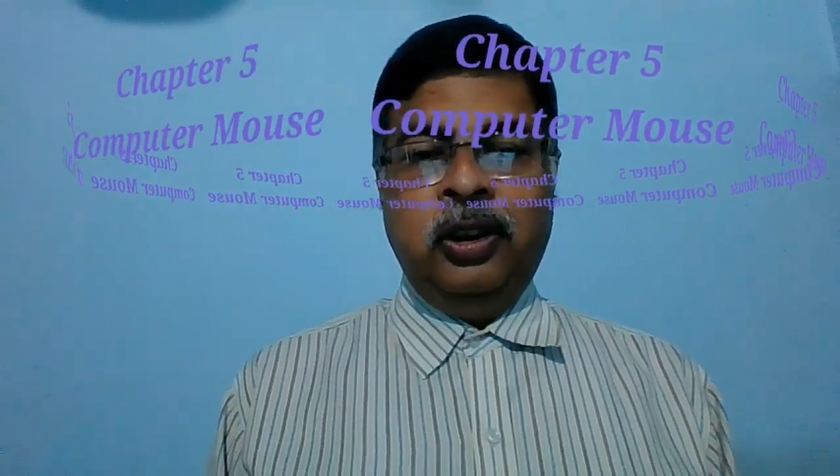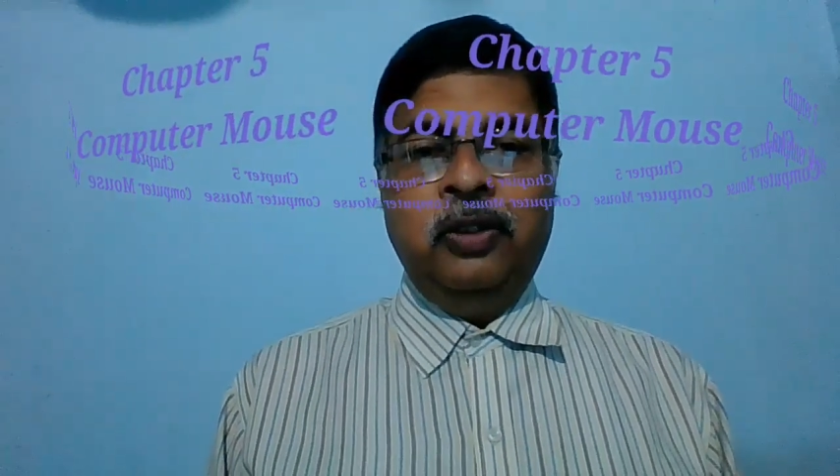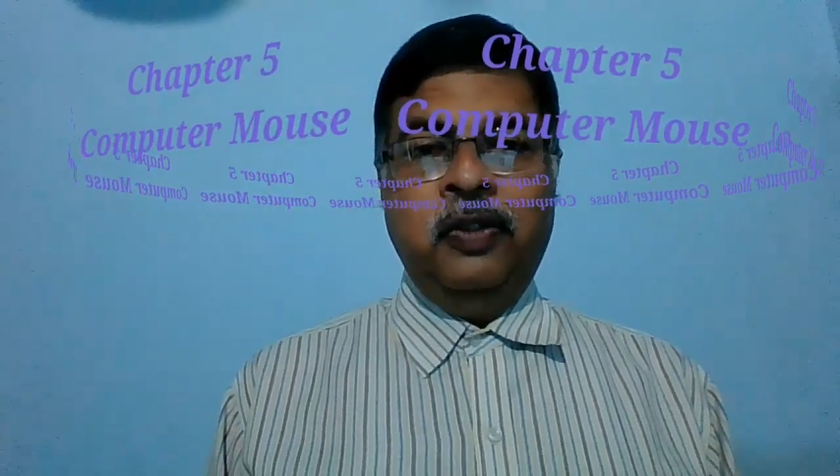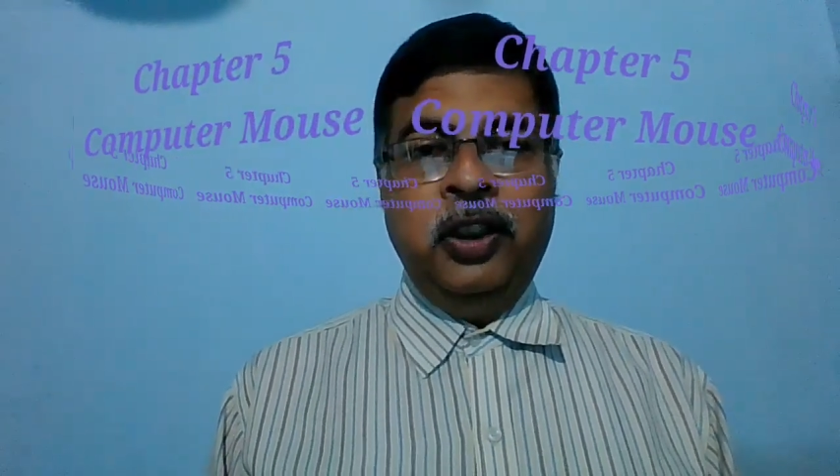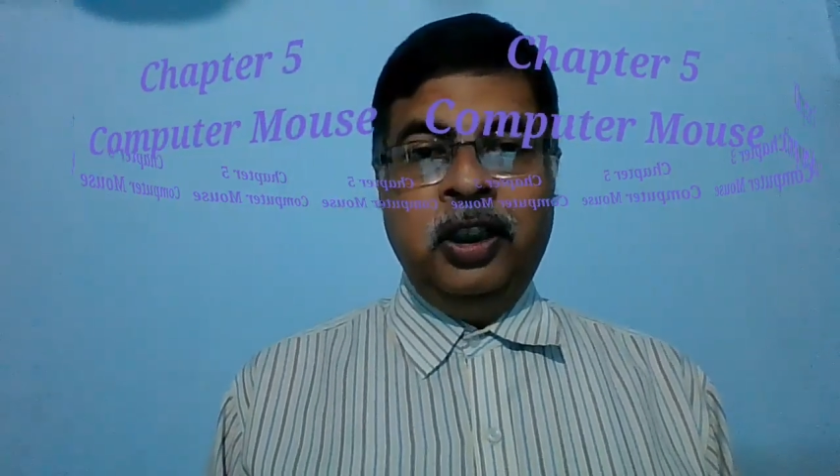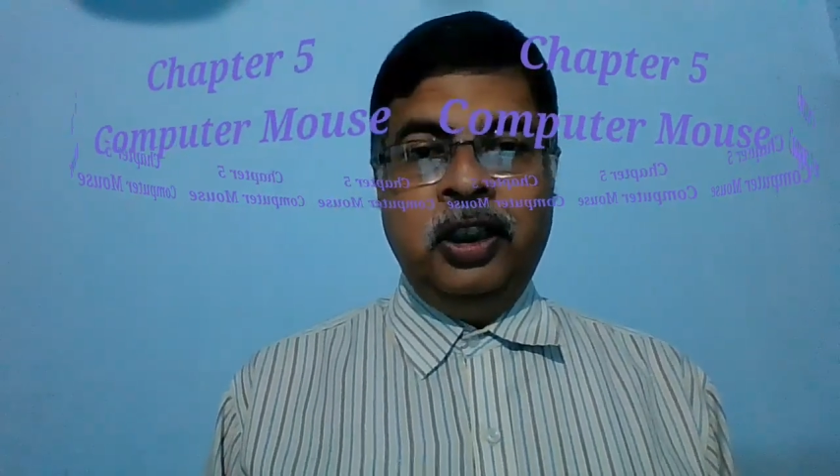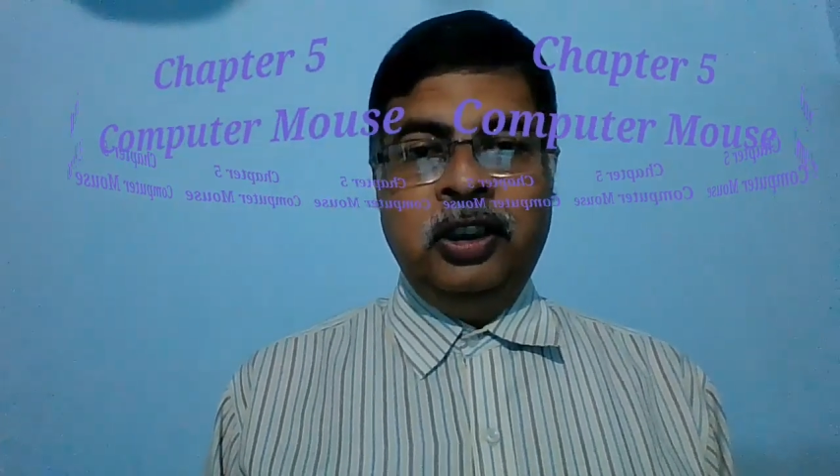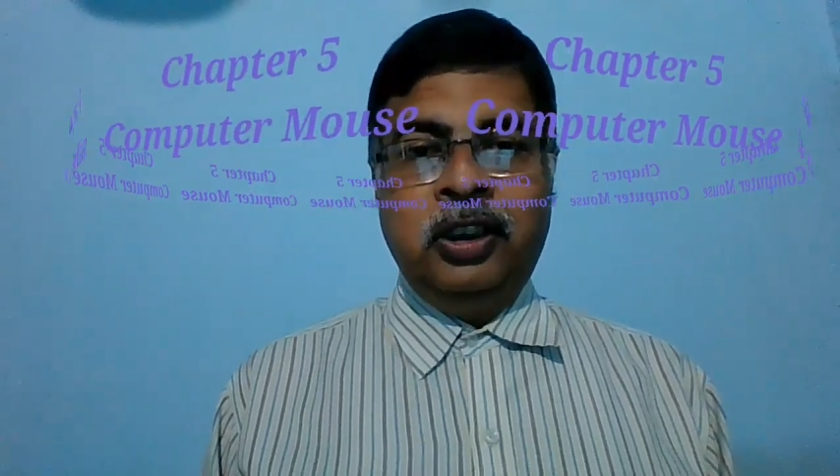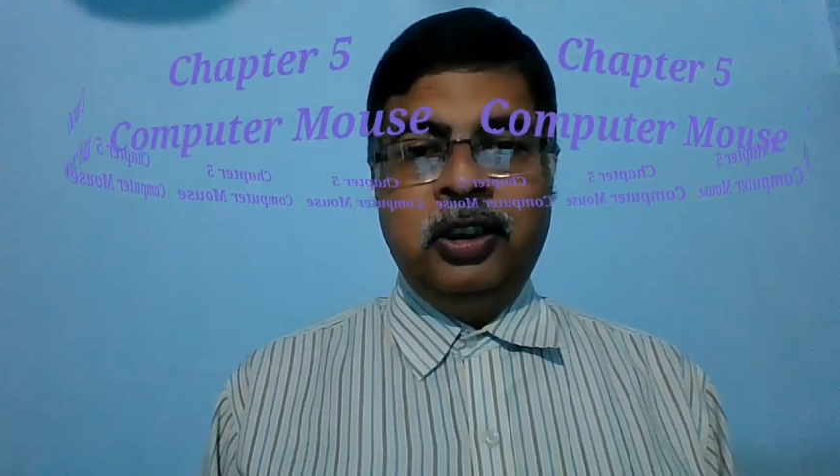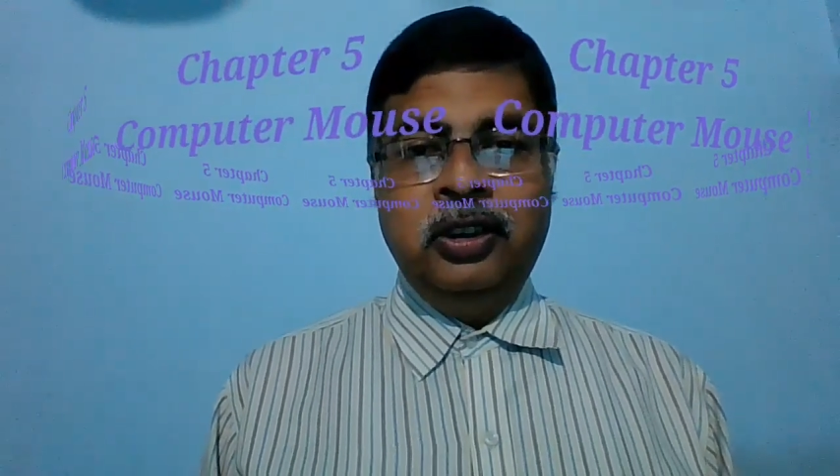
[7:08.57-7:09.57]
We
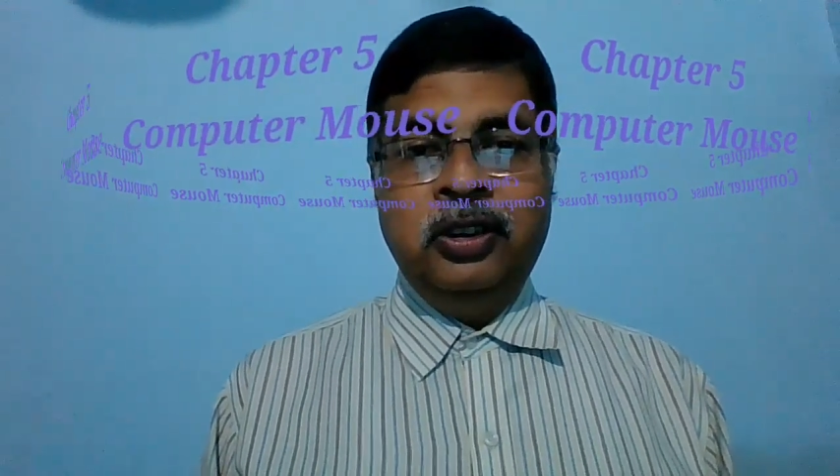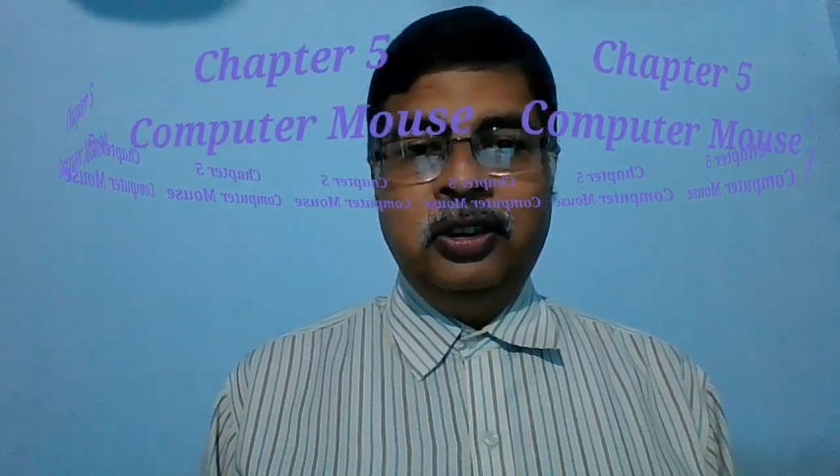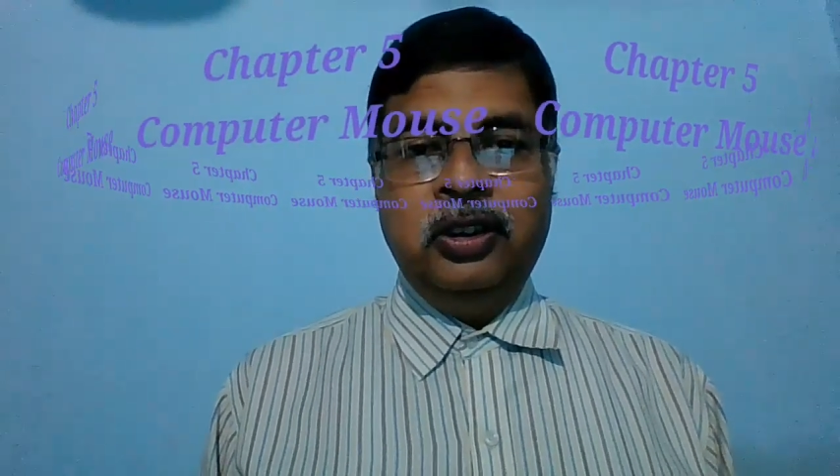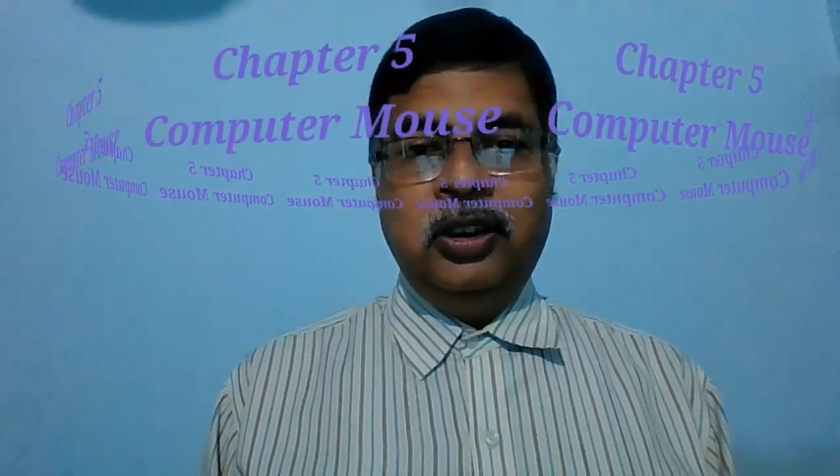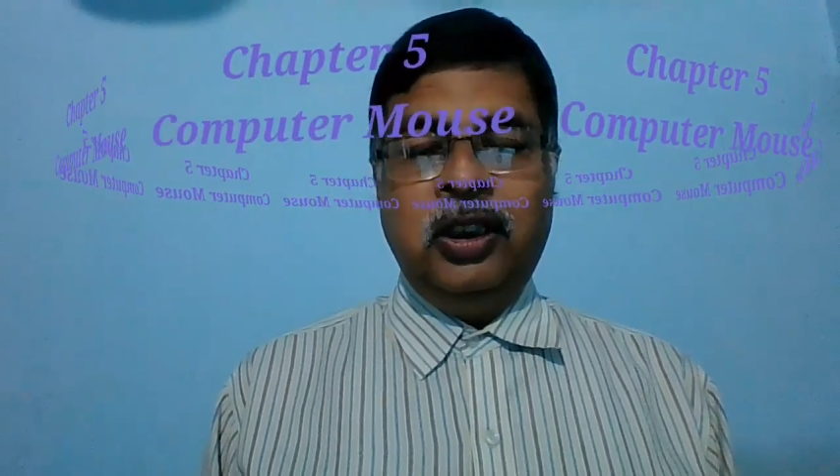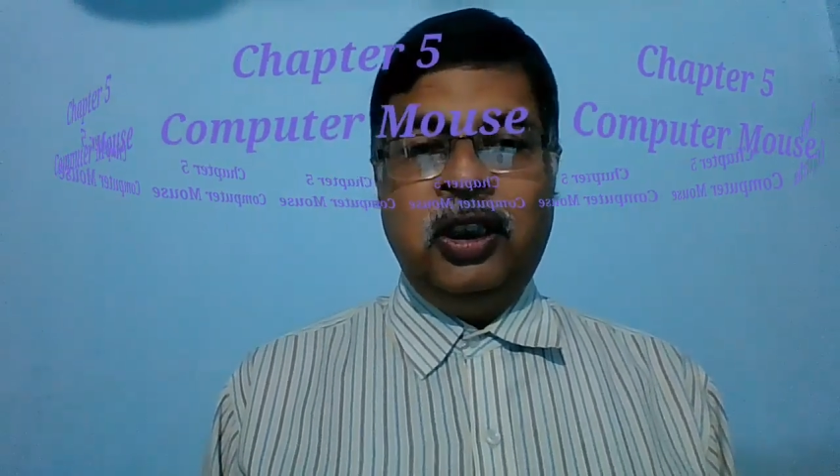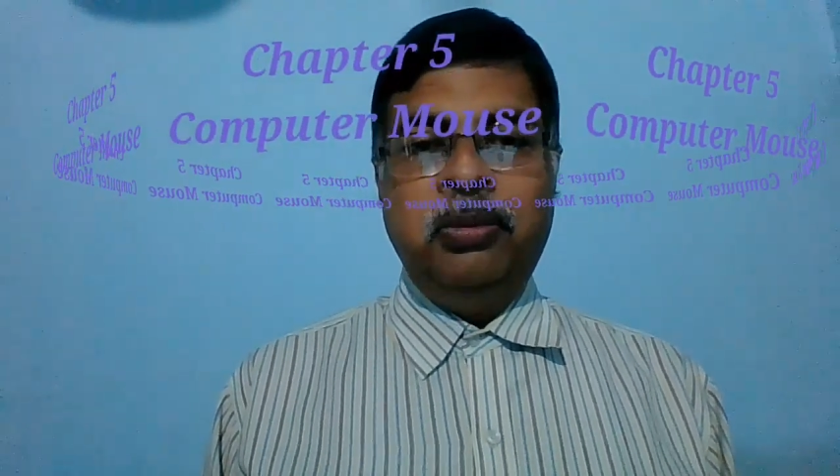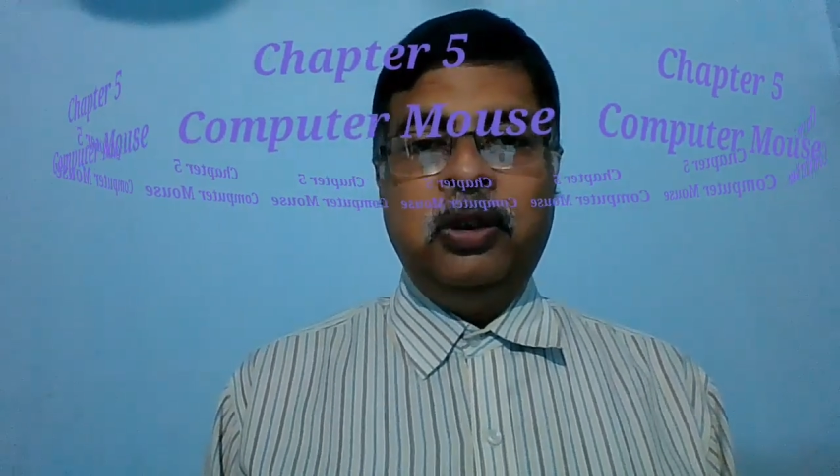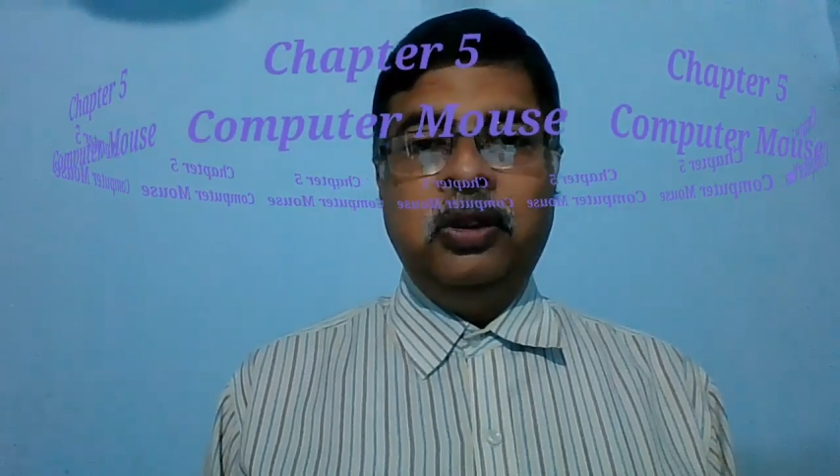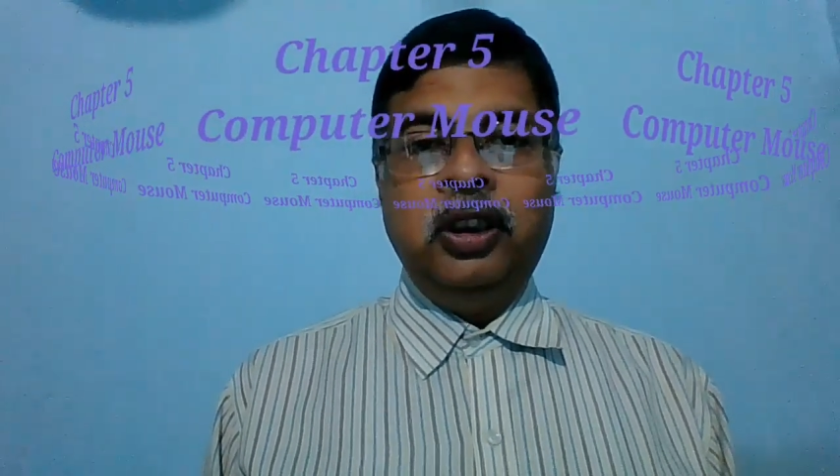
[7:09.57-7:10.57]
learnt
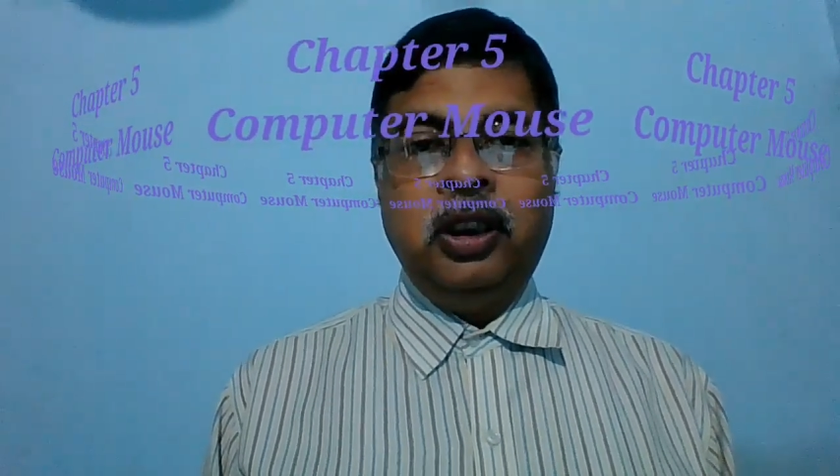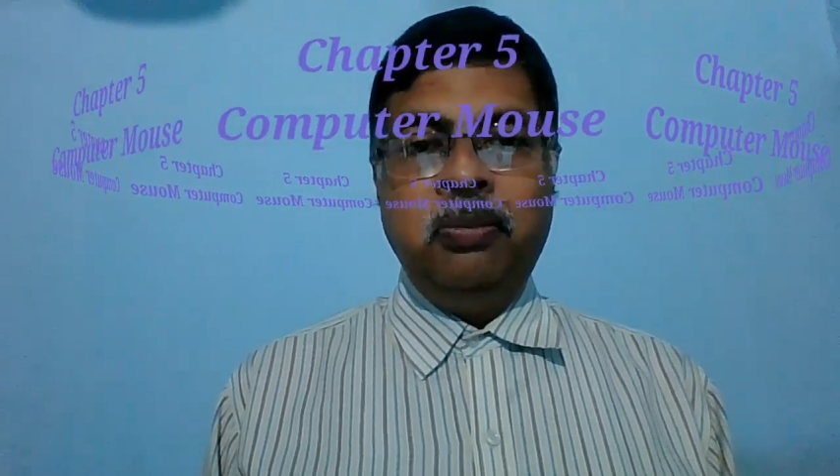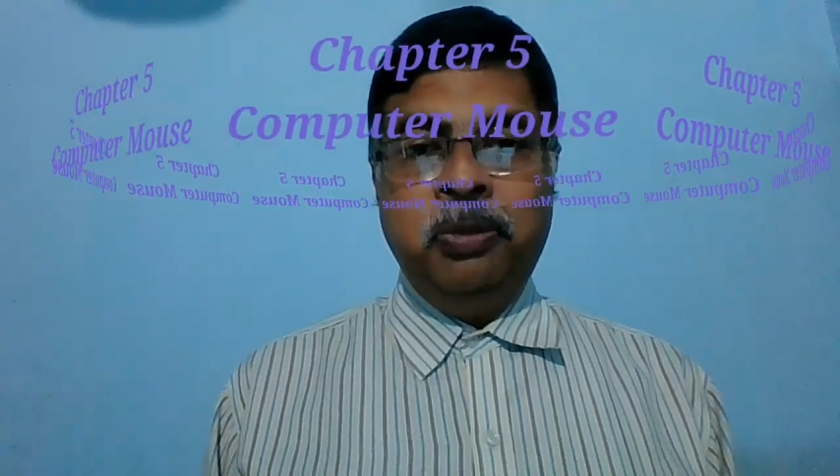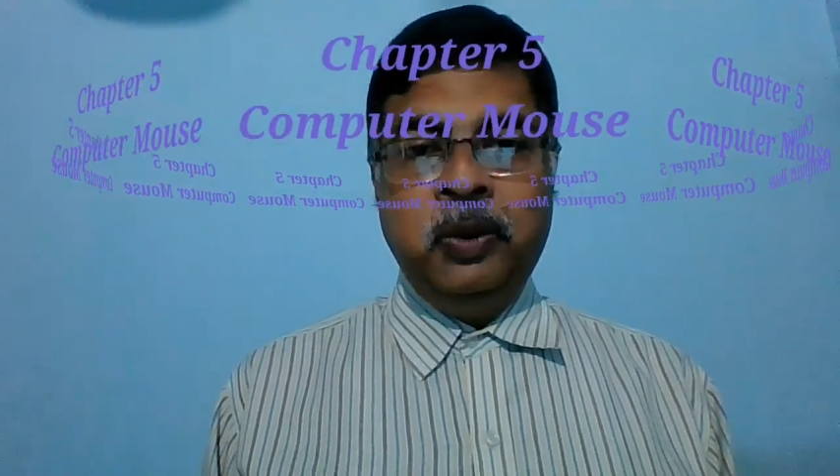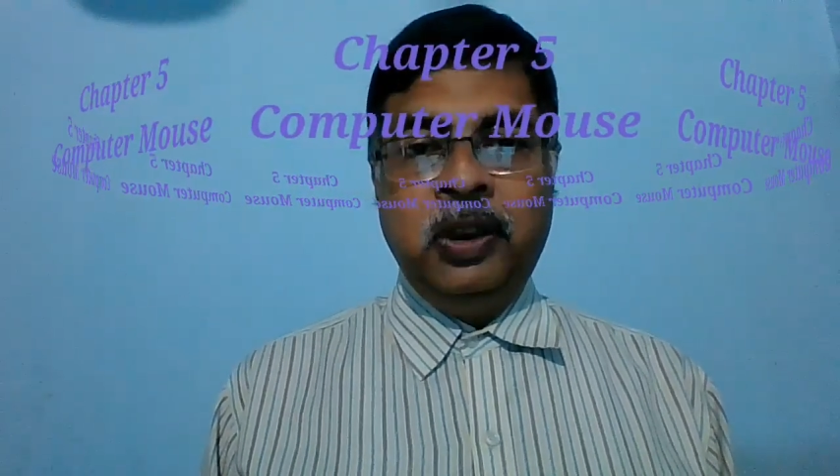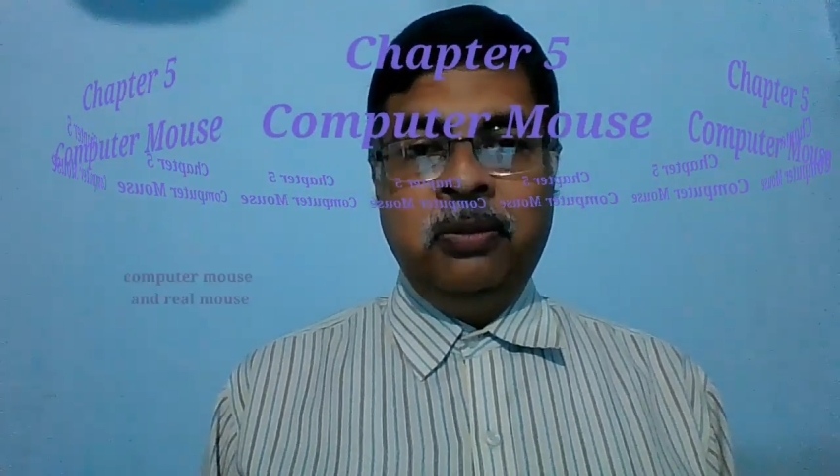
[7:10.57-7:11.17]
about the computer